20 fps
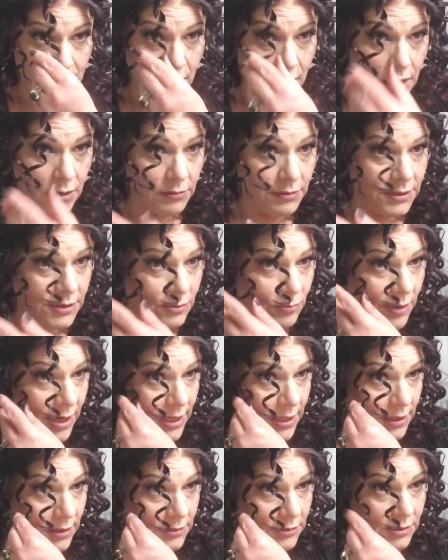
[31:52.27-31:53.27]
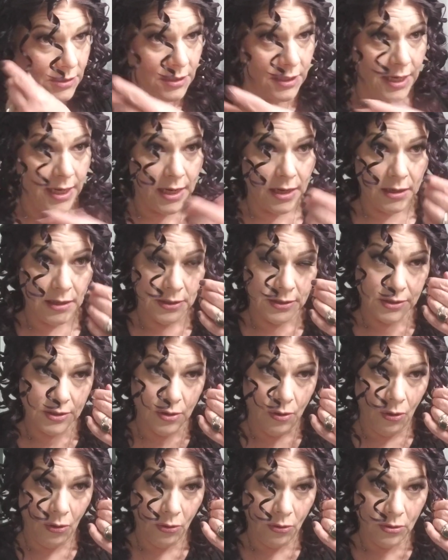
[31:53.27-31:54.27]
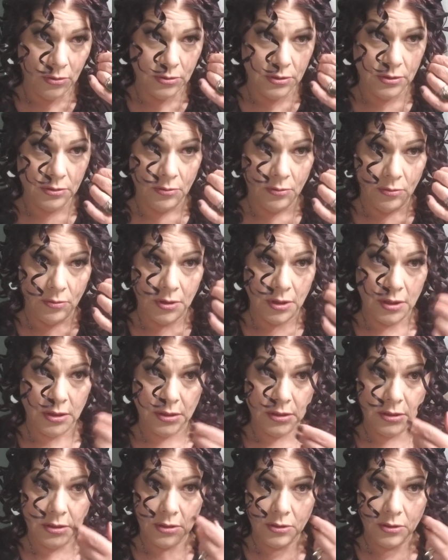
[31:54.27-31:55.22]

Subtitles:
always waiting till the hair is cold or